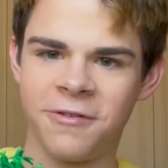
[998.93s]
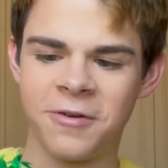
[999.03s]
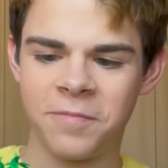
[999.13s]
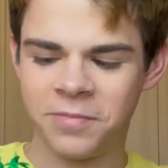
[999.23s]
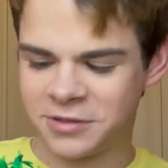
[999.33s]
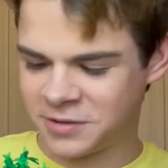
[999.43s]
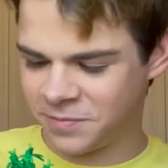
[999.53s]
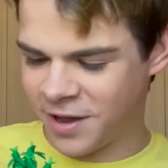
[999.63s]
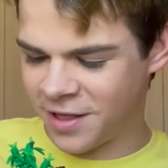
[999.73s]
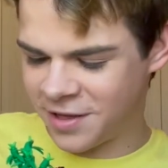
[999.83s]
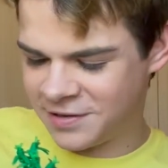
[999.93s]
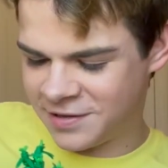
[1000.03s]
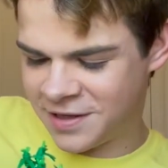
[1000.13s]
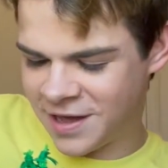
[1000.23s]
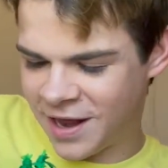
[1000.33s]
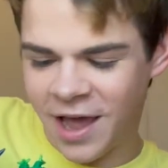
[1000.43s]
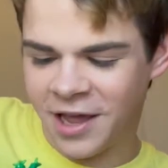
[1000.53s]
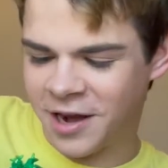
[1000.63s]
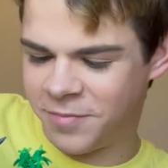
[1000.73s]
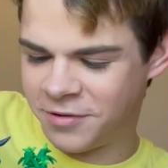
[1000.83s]
If you could just barely see that,
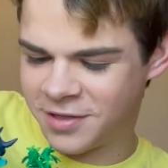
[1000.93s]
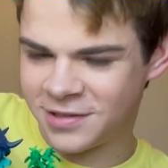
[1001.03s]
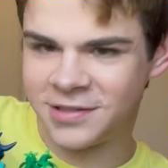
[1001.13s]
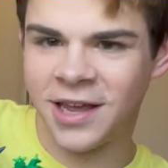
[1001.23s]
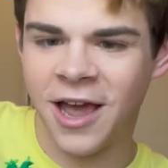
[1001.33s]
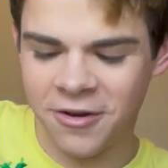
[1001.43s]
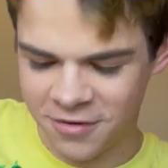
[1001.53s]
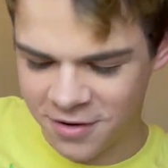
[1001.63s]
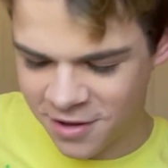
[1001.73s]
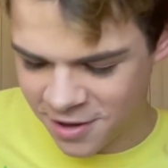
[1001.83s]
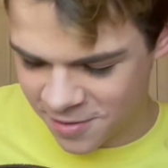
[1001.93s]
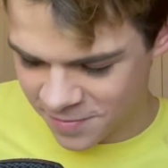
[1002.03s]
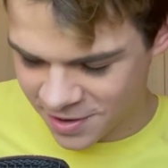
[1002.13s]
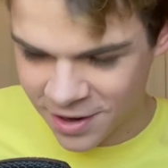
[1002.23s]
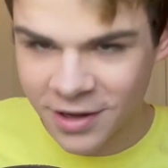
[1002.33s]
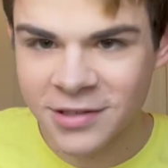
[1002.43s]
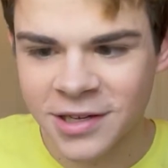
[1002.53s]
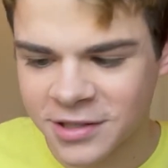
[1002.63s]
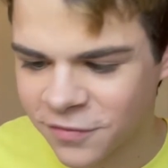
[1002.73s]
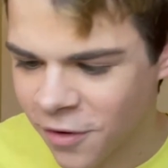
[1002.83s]
I gotta put this down
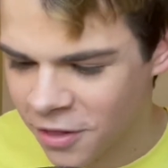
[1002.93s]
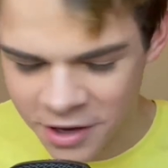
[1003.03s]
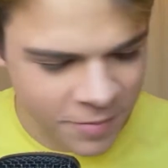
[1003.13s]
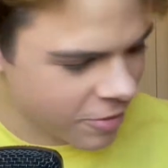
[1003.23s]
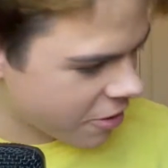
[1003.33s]
because it's falling